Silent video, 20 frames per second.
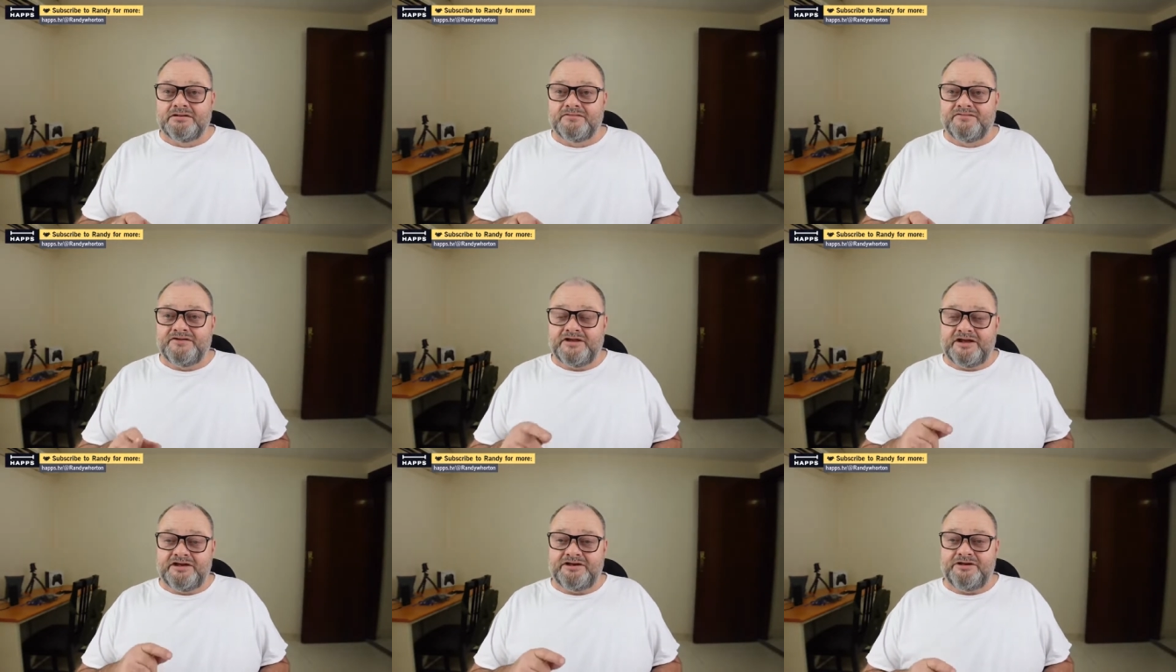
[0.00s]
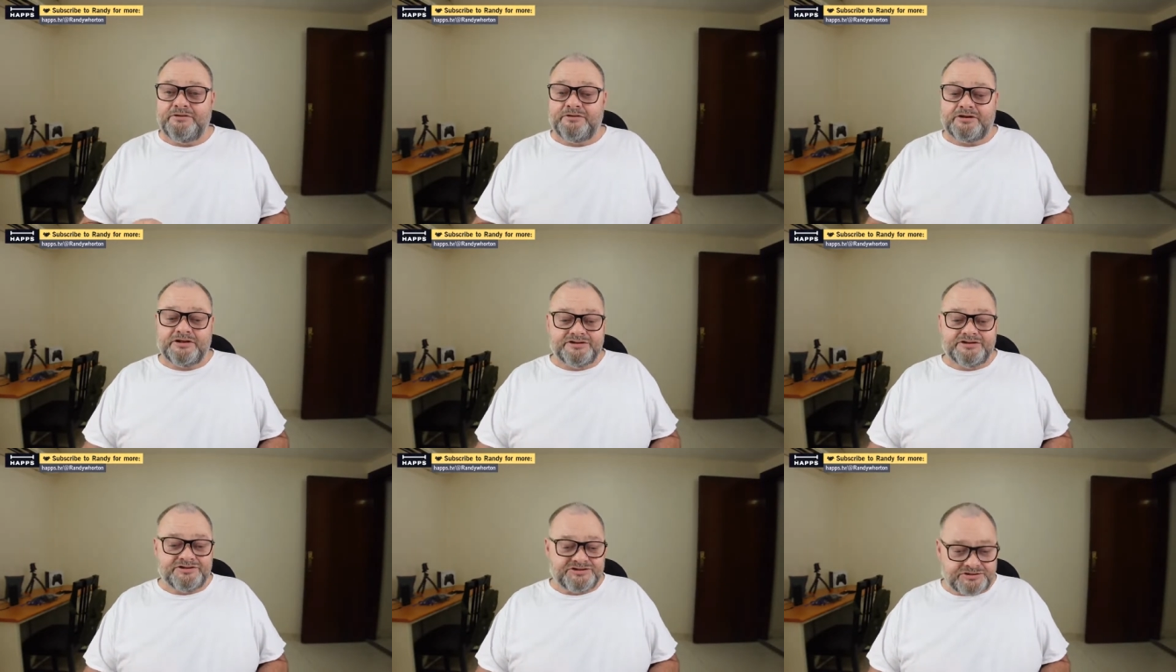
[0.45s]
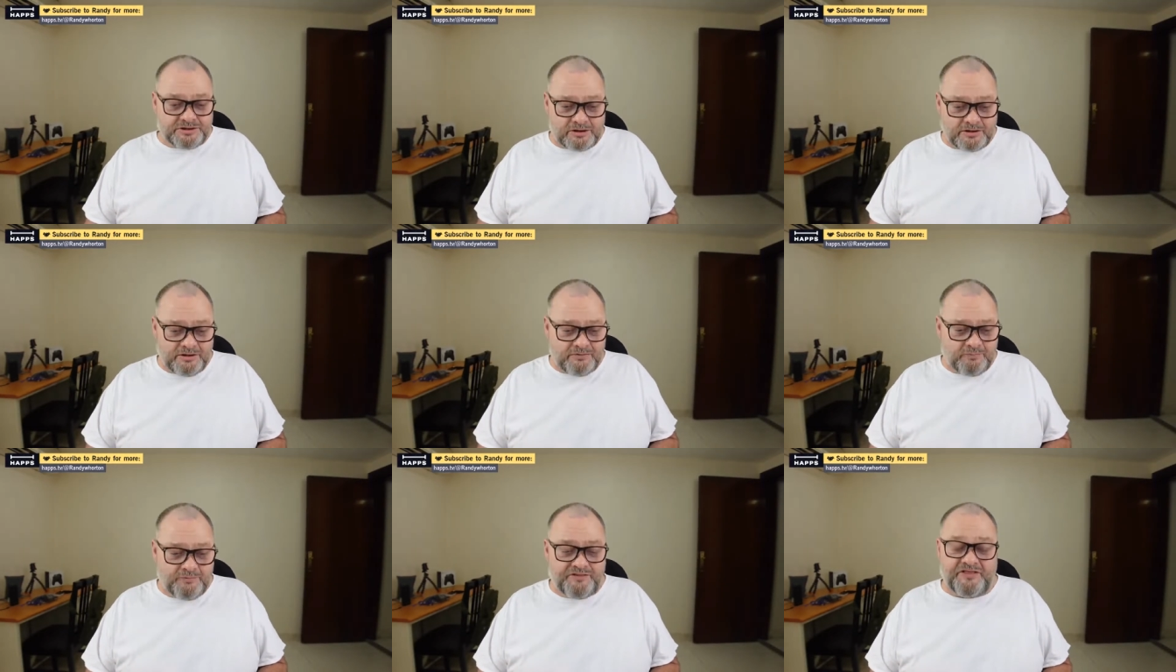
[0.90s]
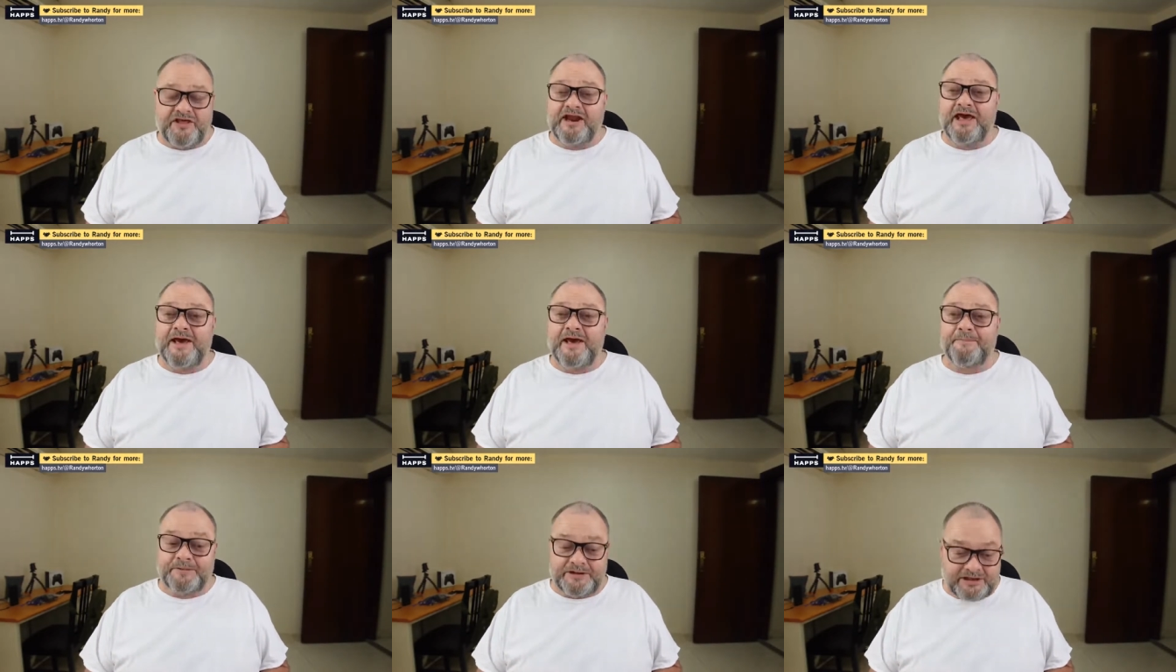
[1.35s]
then you can start with an
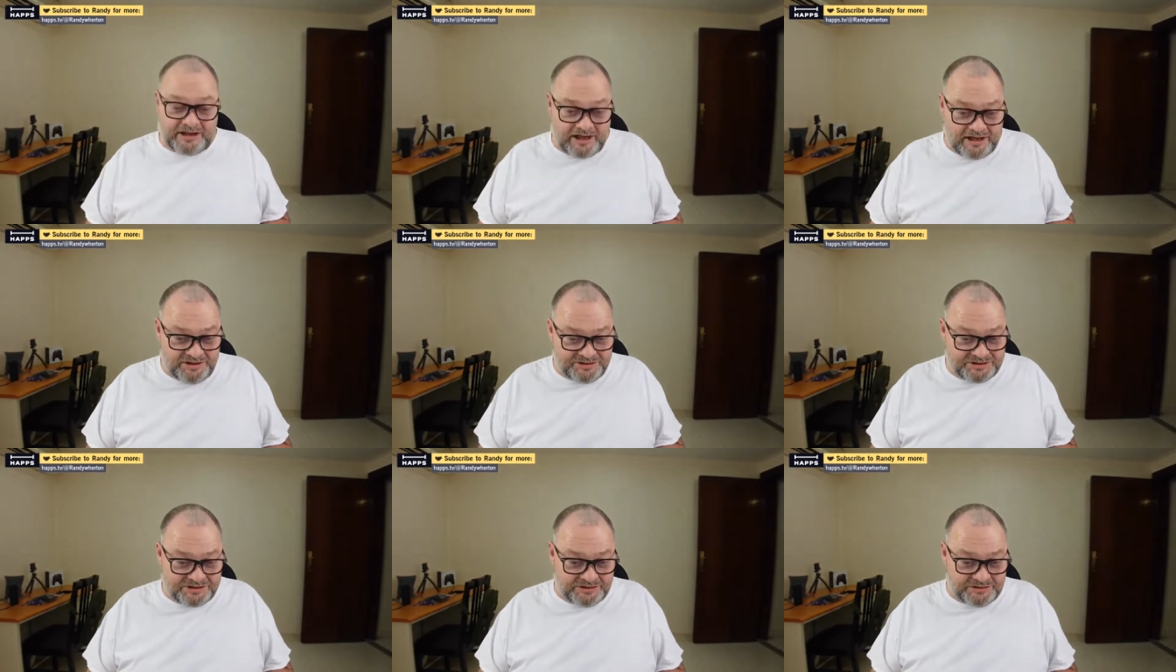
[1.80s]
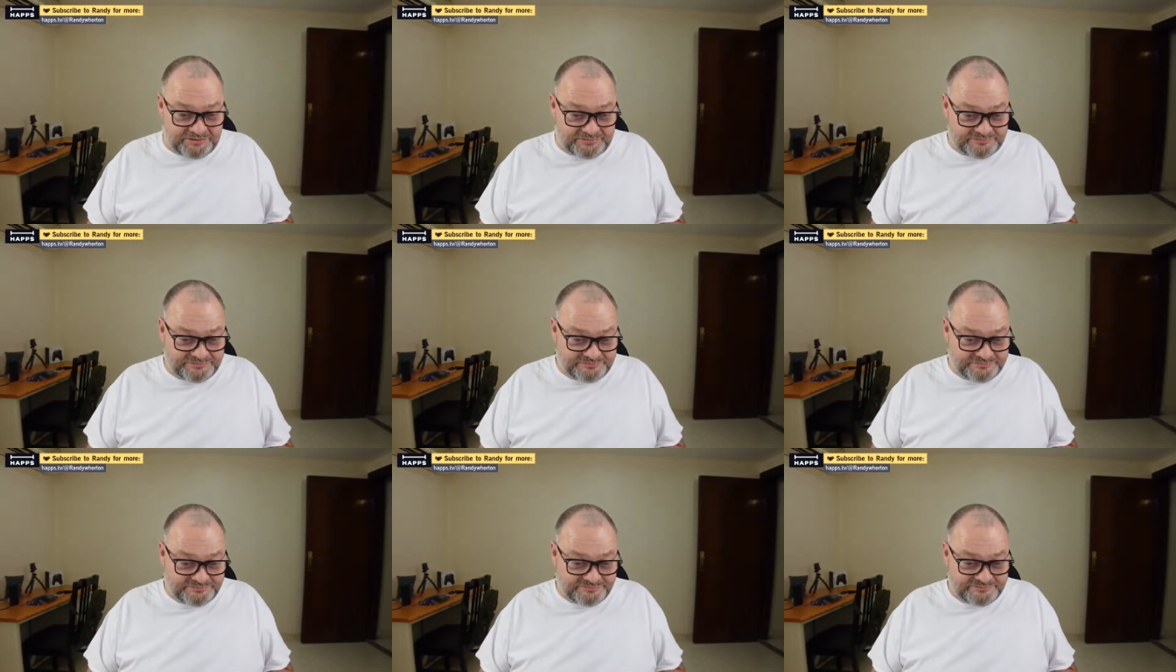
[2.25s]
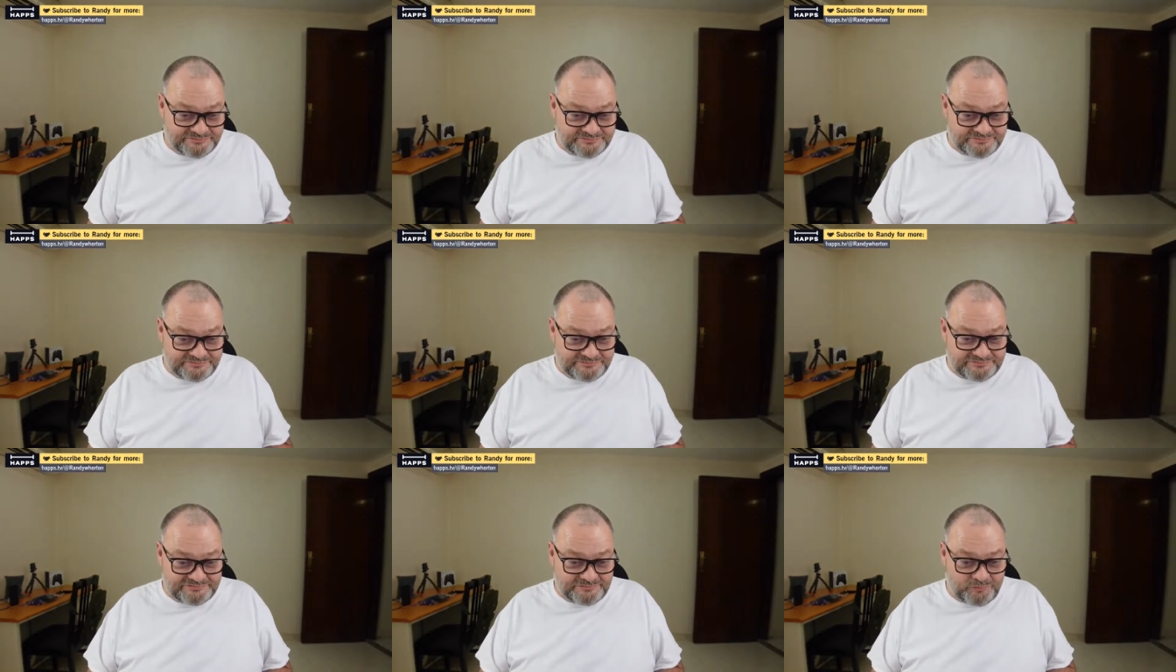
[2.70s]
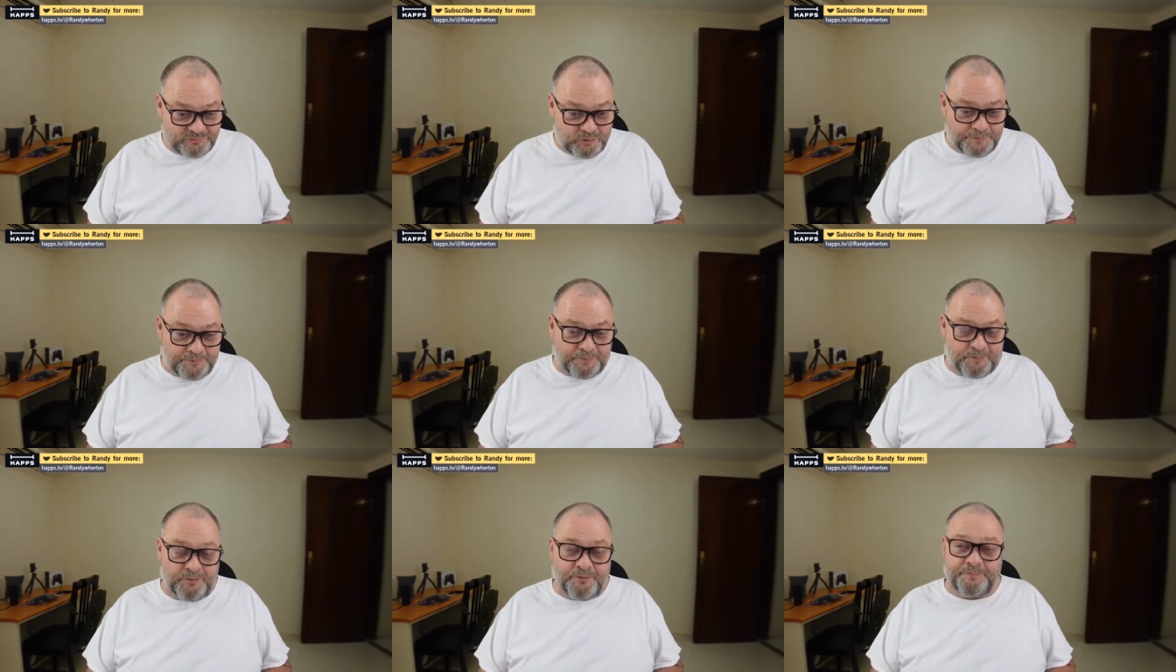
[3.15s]
application.
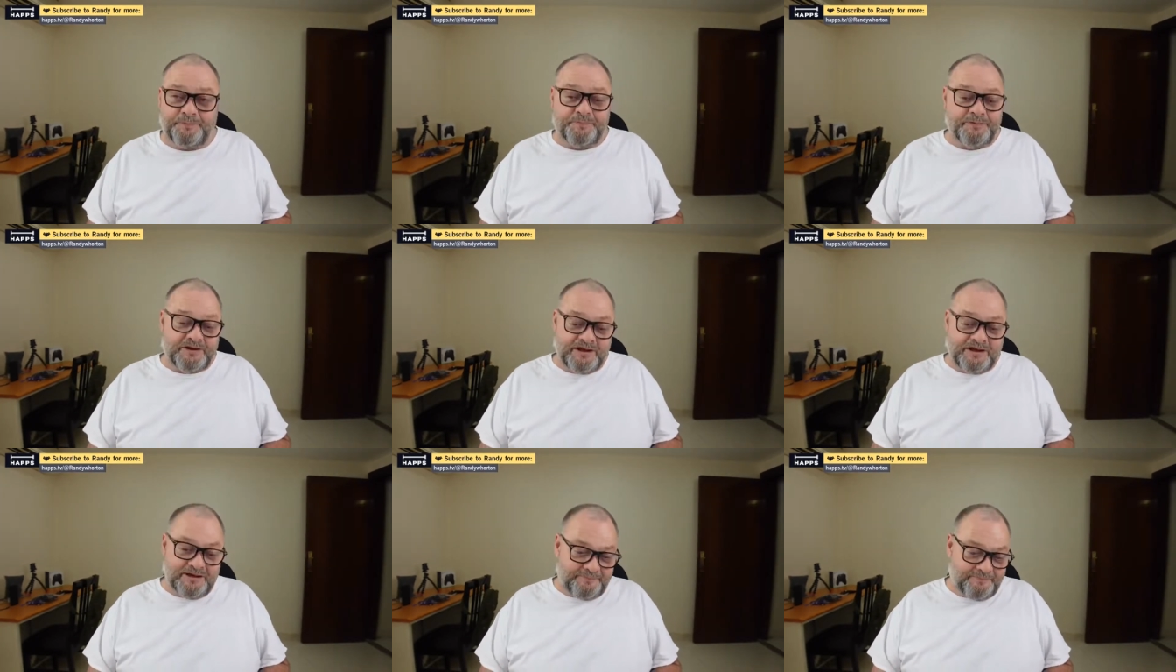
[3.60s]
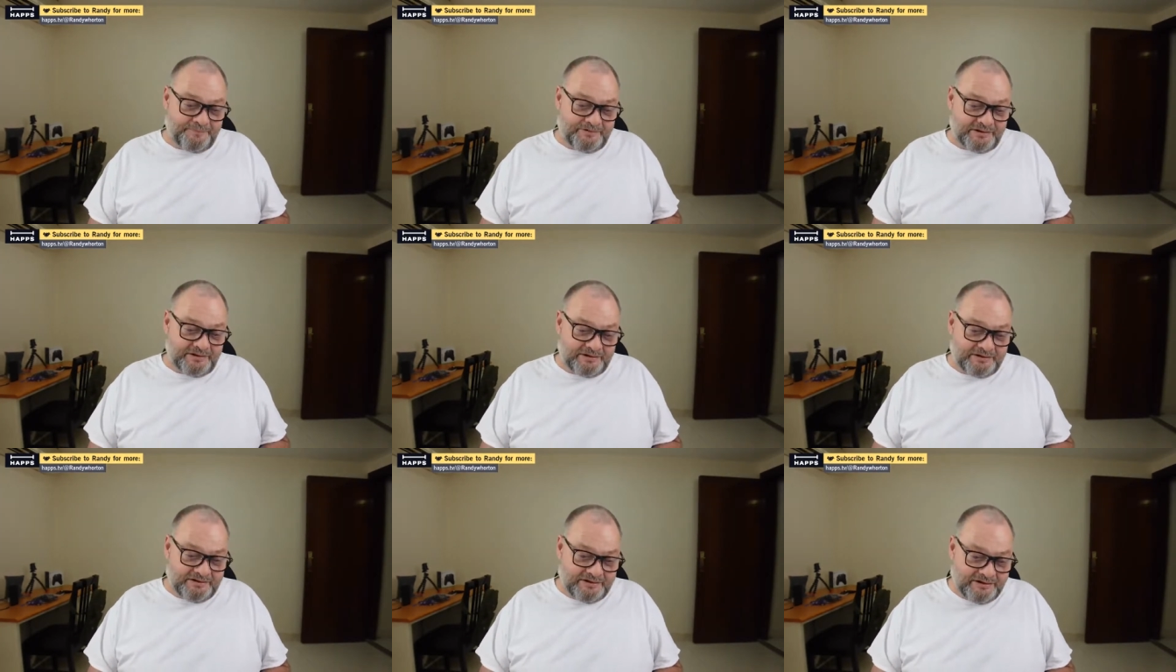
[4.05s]
Whoop, whoop, yep.